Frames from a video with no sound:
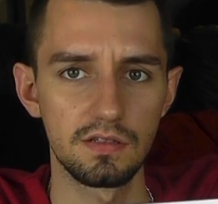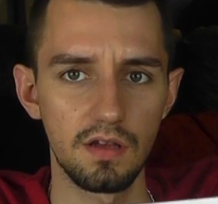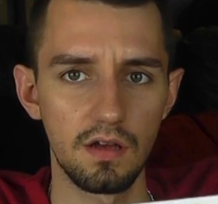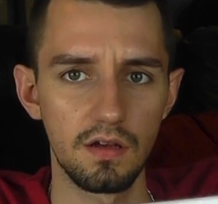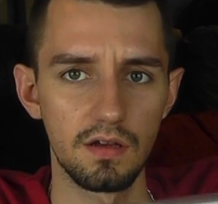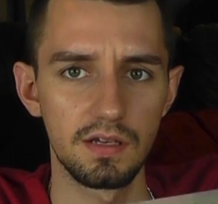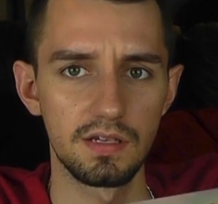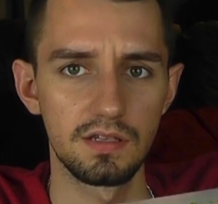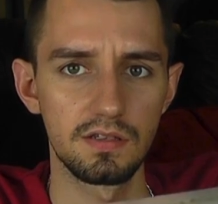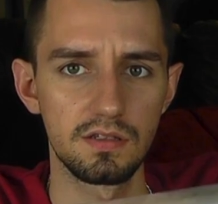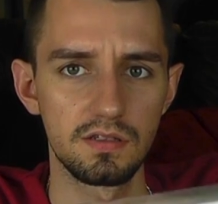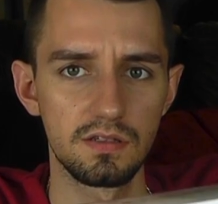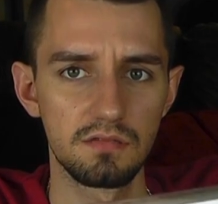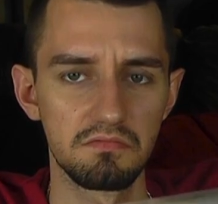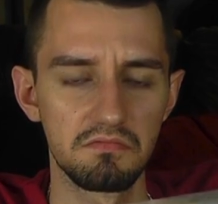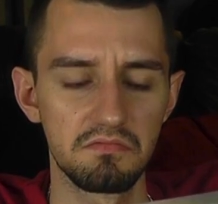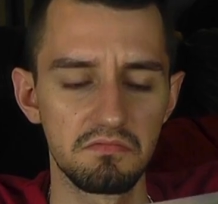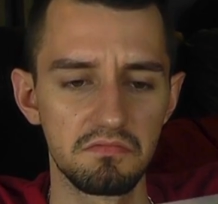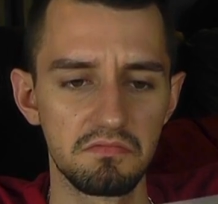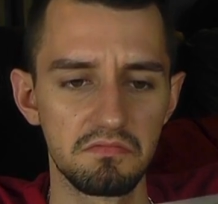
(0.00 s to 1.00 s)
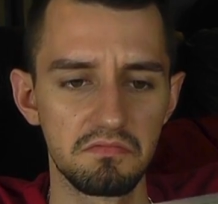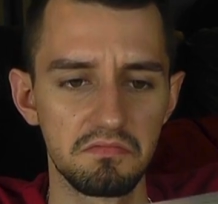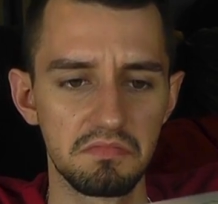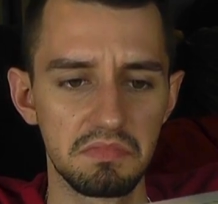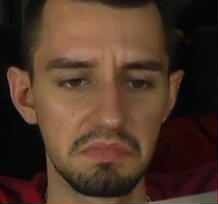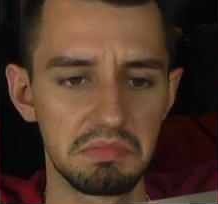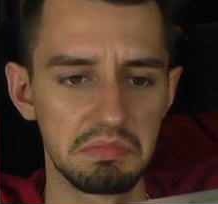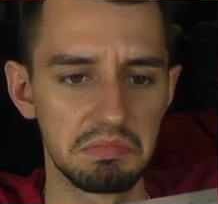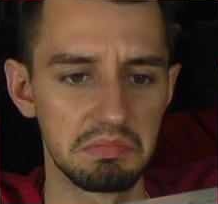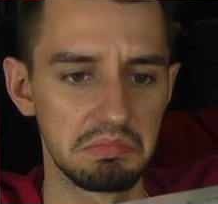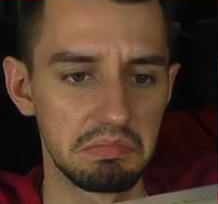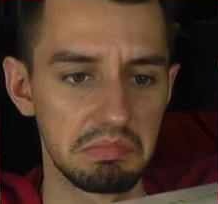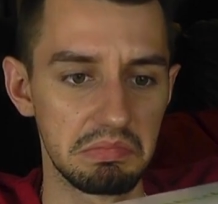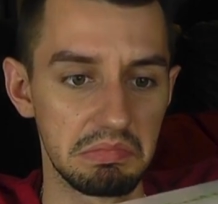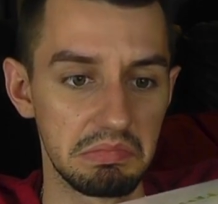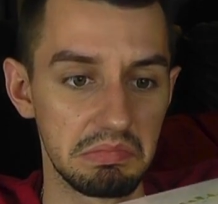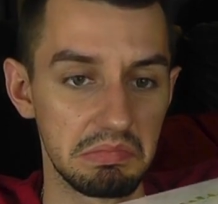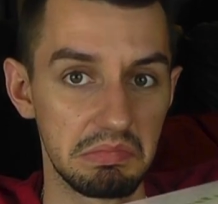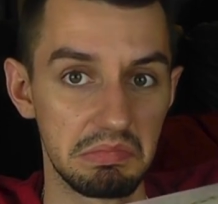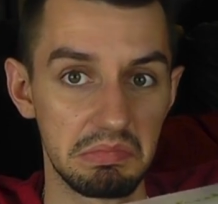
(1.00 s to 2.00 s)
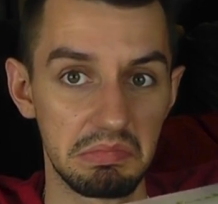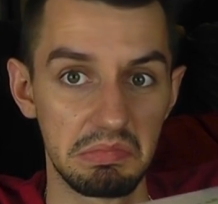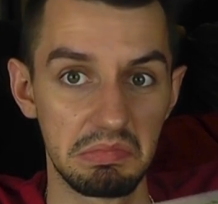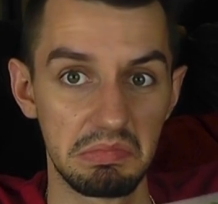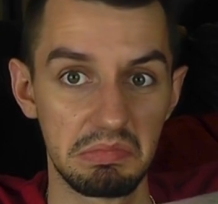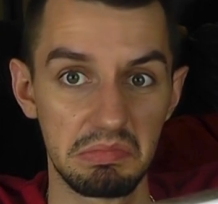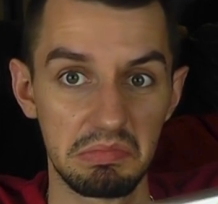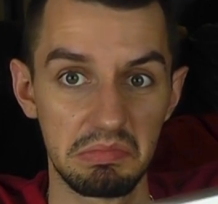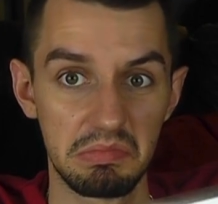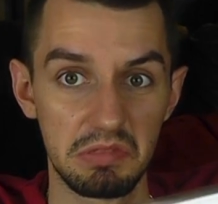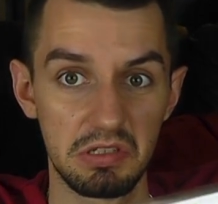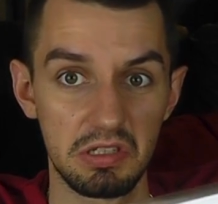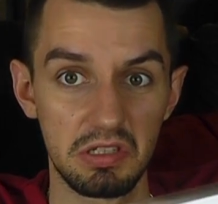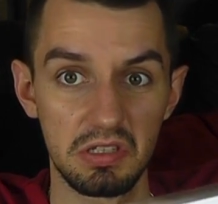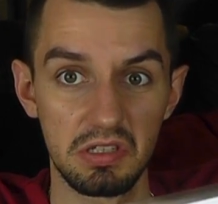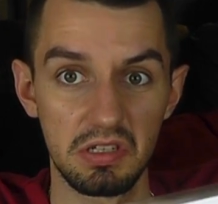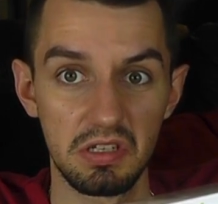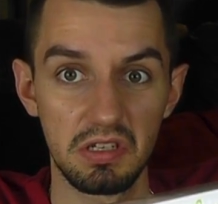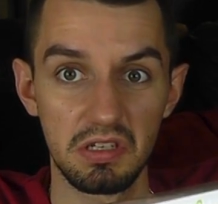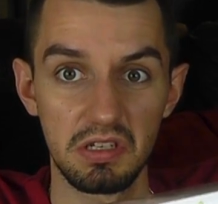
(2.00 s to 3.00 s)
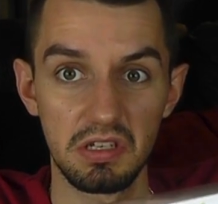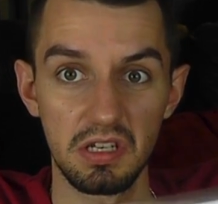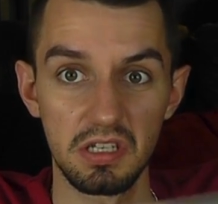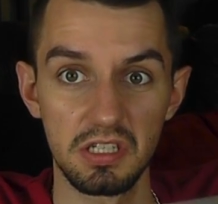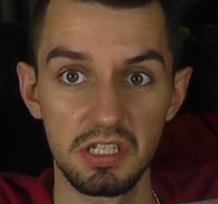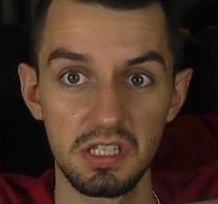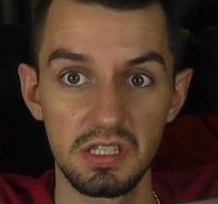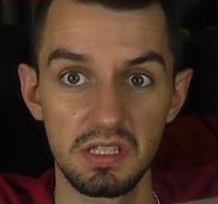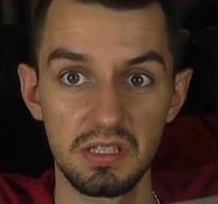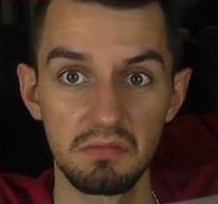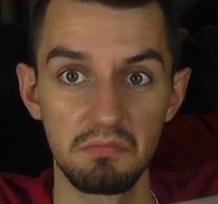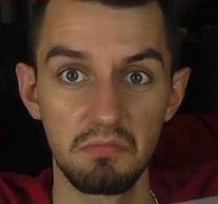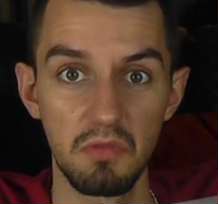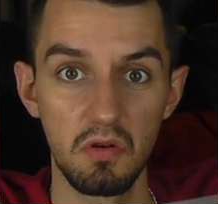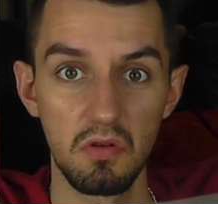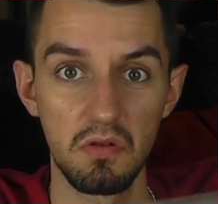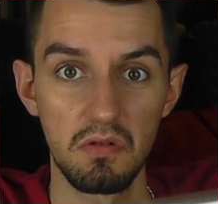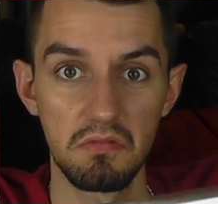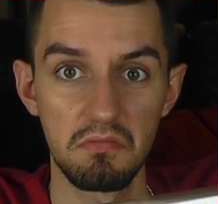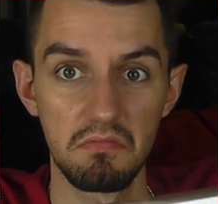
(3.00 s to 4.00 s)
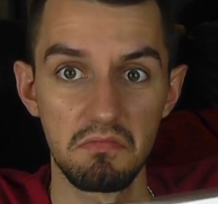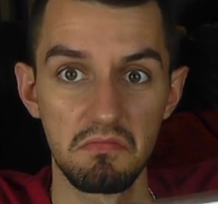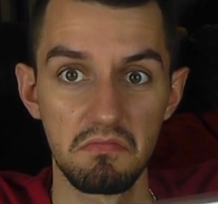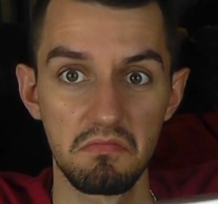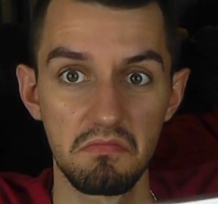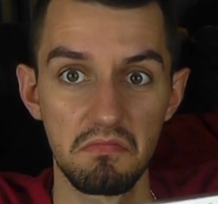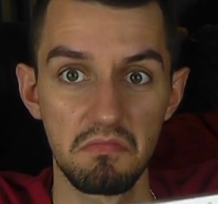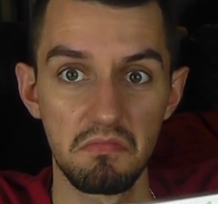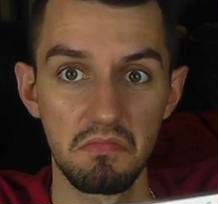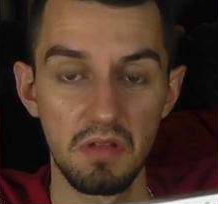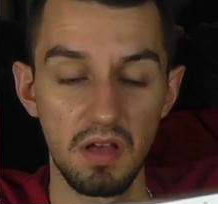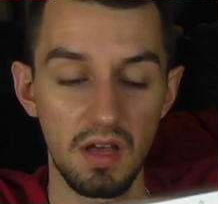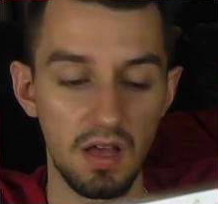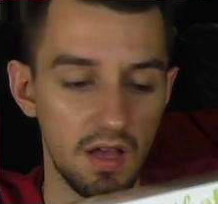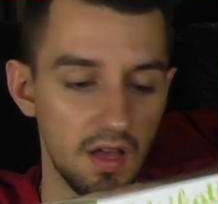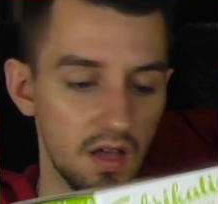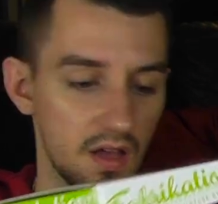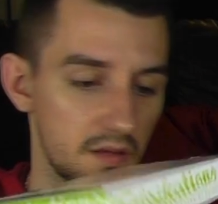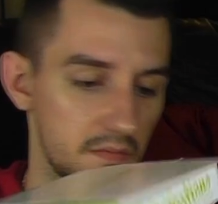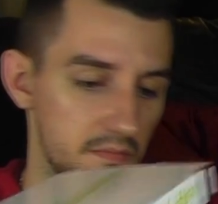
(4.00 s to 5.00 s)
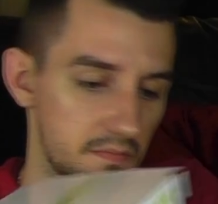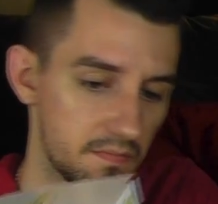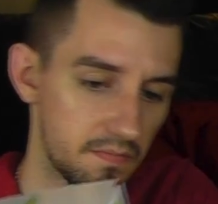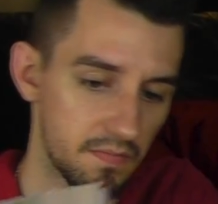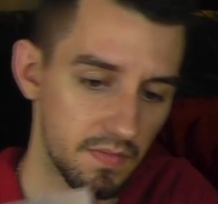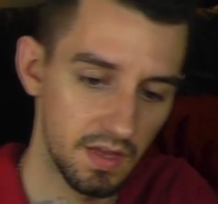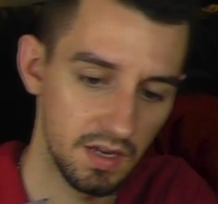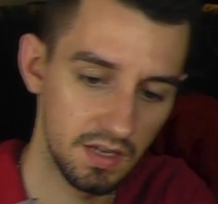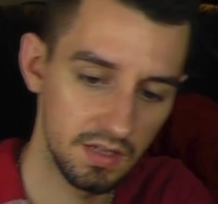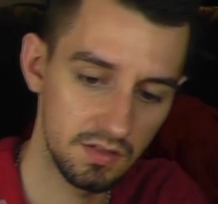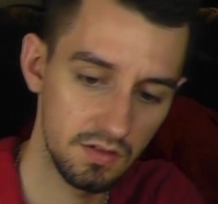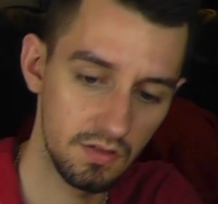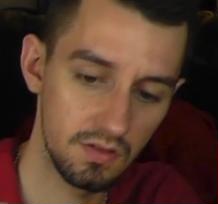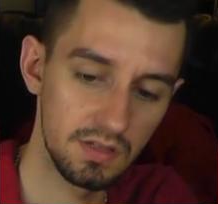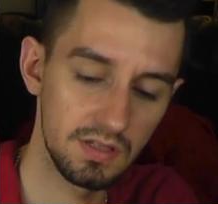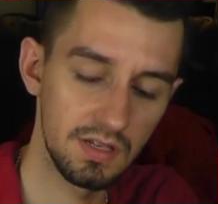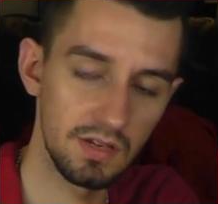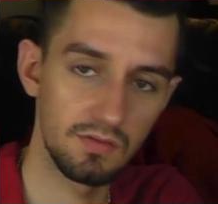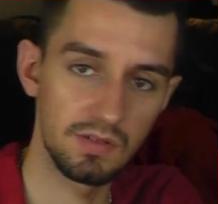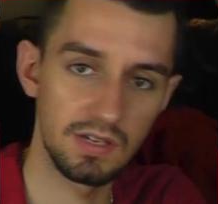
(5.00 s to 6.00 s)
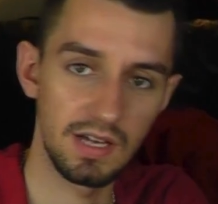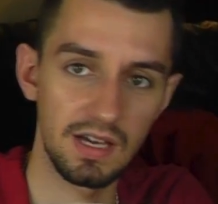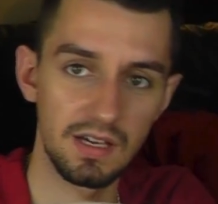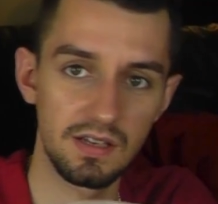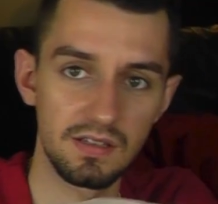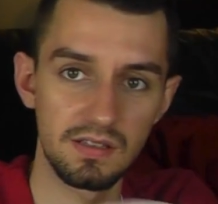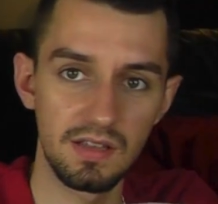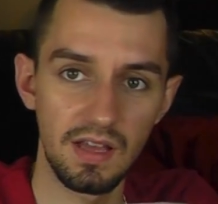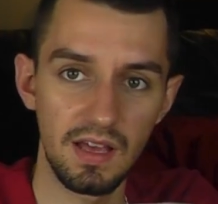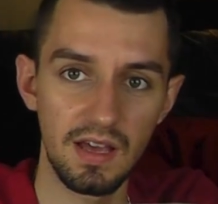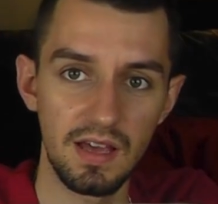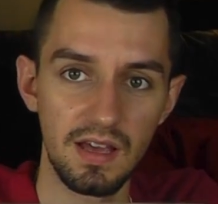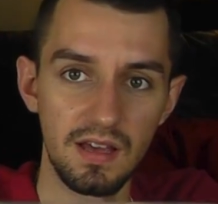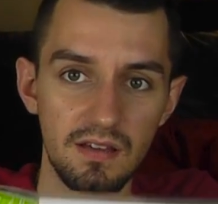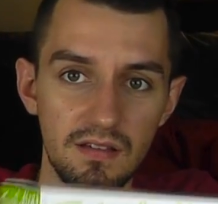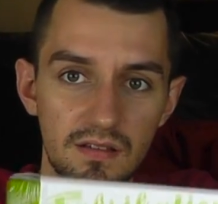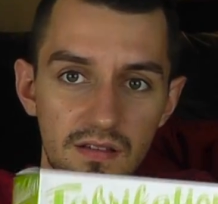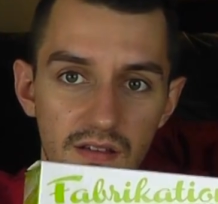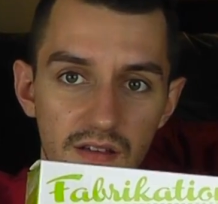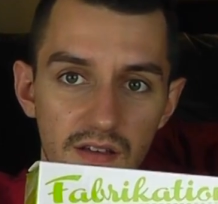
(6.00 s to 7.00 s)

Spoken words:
size. Just going to touch it some more. And he's got his little daggers there.